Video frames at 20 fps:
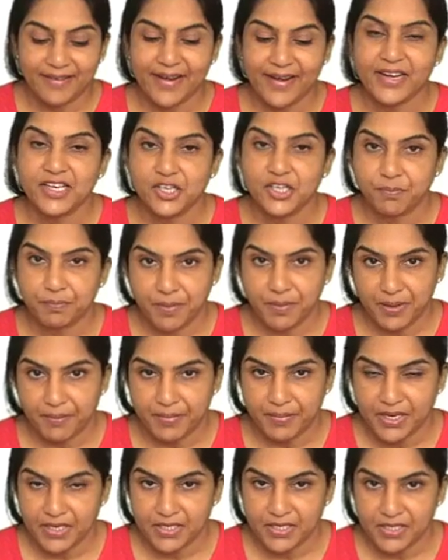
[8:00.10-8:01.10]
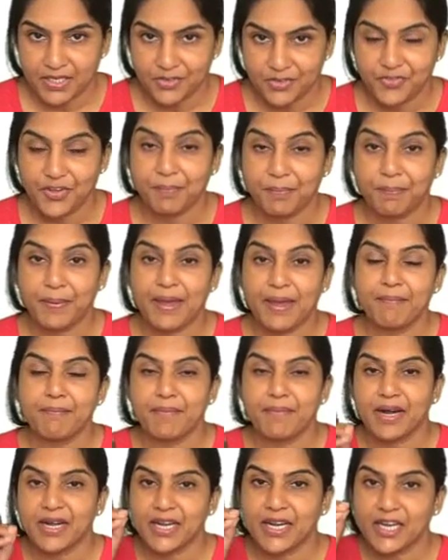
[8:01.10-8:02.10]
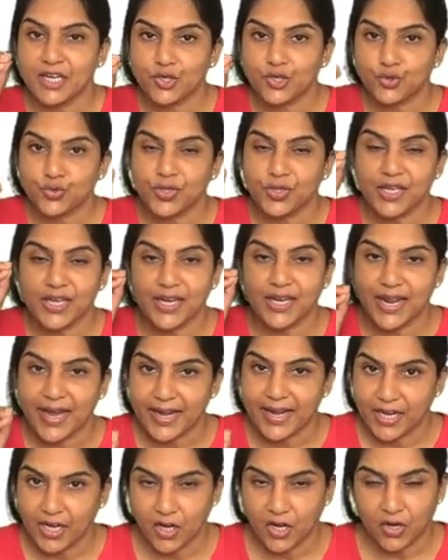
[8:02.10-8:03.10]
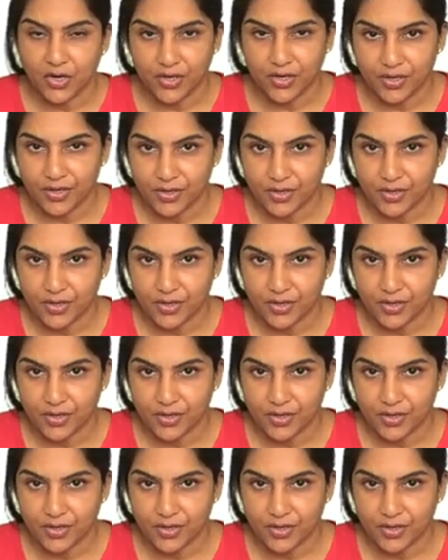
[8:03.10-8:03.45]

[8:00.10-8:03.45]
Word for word: rent payment, we pay money to the landlord.